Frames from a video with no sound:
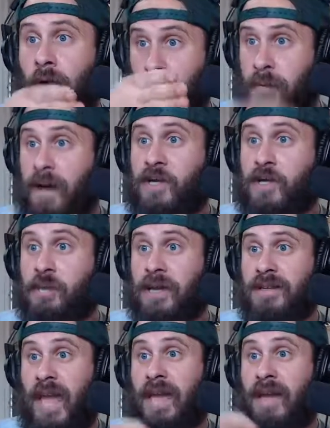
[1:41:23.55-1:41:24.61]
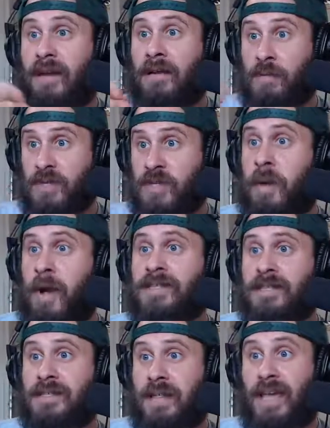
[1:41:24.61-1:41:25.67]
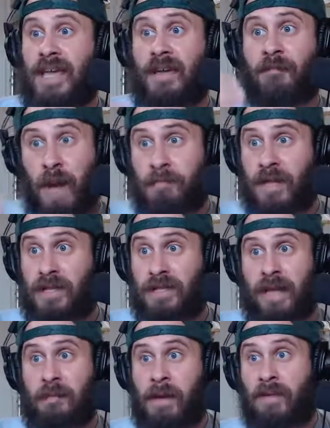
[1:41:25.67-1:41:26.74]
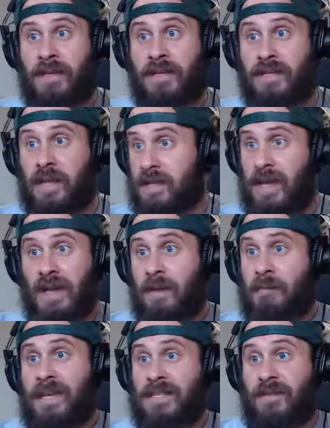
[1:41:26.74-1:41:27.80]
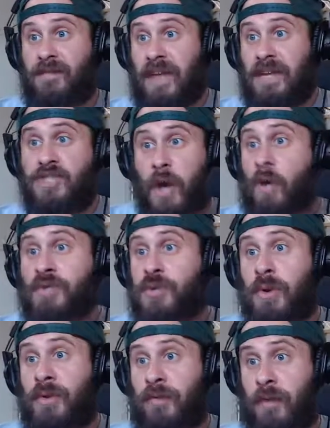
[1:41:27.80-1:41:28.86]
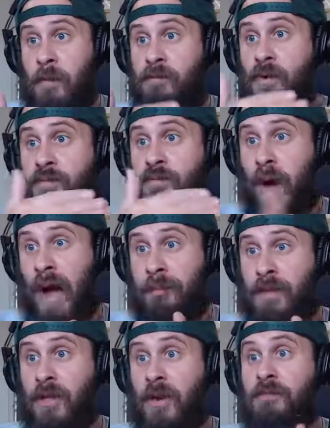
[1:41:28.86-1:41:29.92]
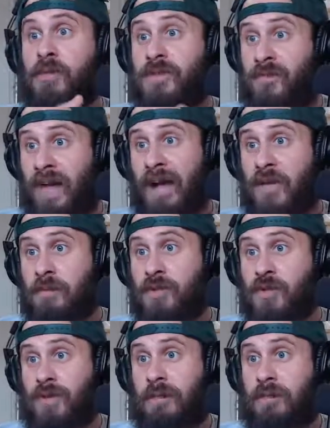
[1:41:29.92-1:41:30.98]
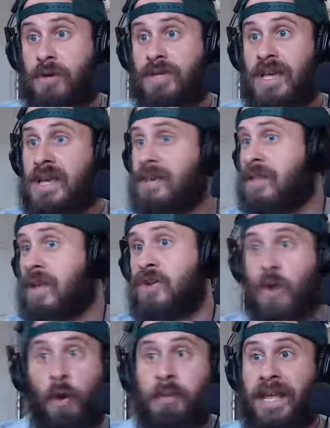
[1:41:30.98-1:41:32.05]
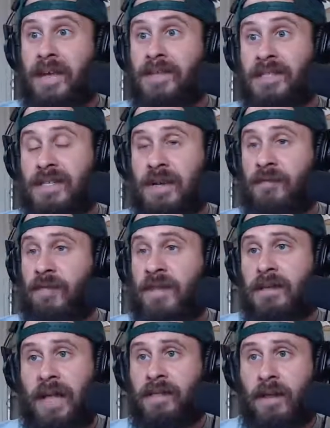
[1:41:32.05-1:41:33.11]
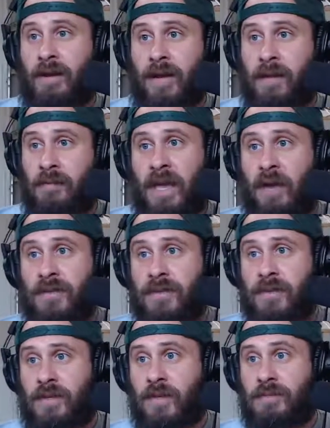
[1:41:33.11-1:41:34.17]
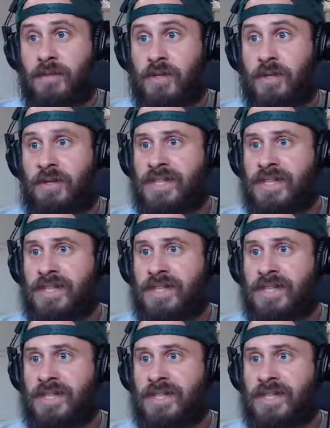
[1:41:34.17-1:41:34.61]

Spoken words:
punishment and the responses that they give publicly about these things. Because if they don't do it for their most popular, most valuable streamers, then nobody else is going to feel like they're going to be held to those terms of service.